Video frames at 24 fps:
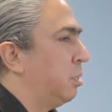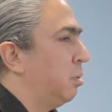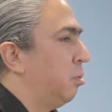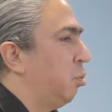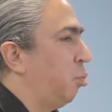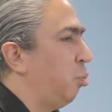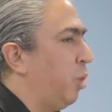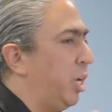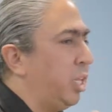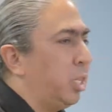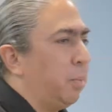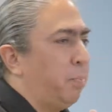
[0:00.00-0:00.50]

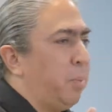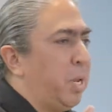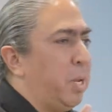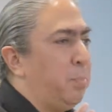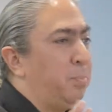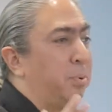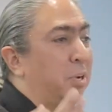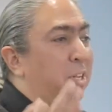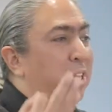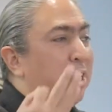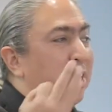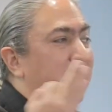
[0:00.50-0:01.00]
We the
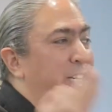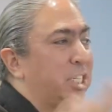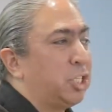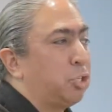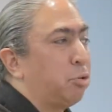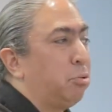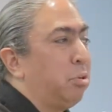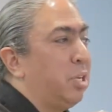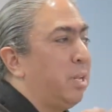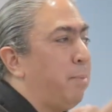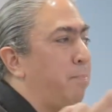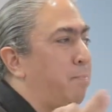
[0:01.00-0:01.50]
people
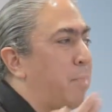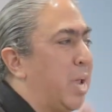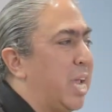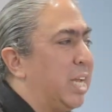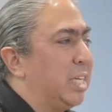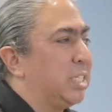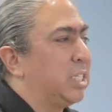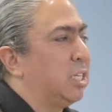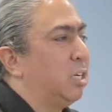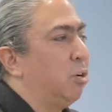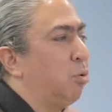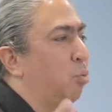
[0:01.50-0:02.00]
literally
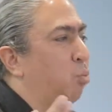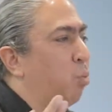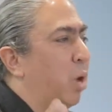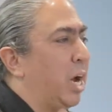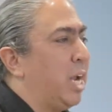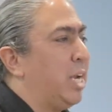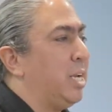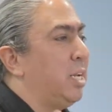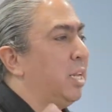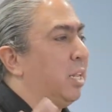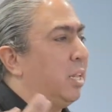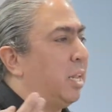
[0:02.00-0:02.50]
meant
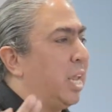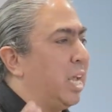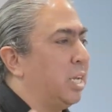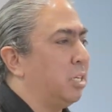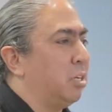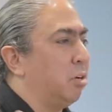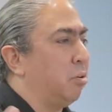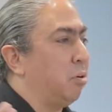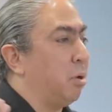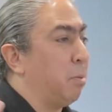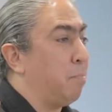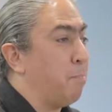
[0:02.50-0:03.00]
white
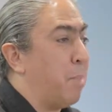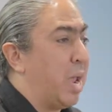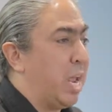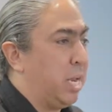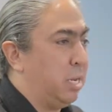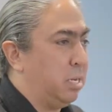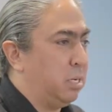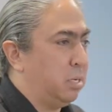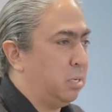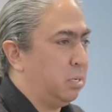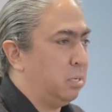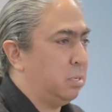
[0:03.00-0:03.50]
landowning
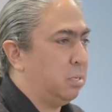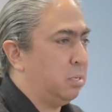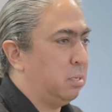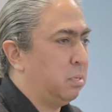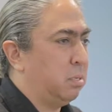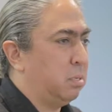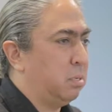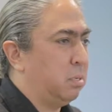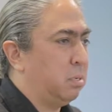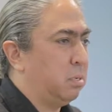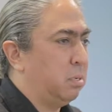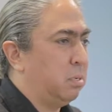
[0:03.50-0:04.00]
men.
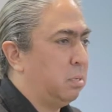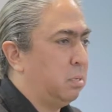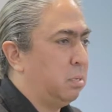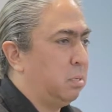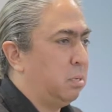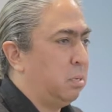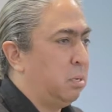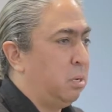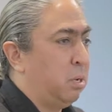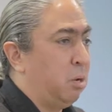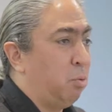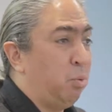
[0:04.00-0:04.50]

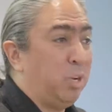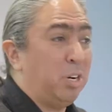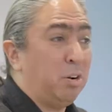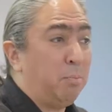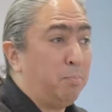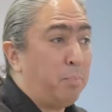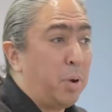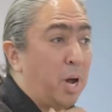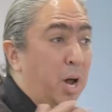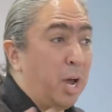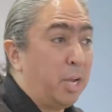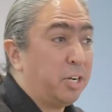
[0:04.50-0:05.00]
We
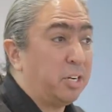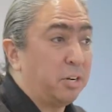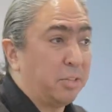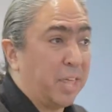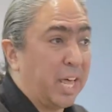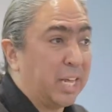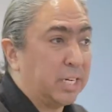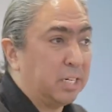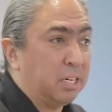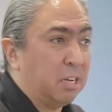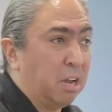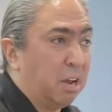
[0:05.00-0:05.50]
don't ponder
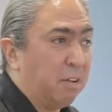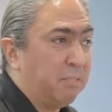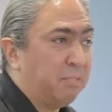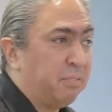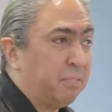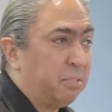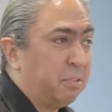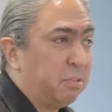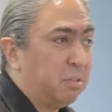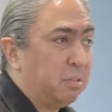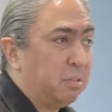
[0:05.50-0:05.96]
that enough.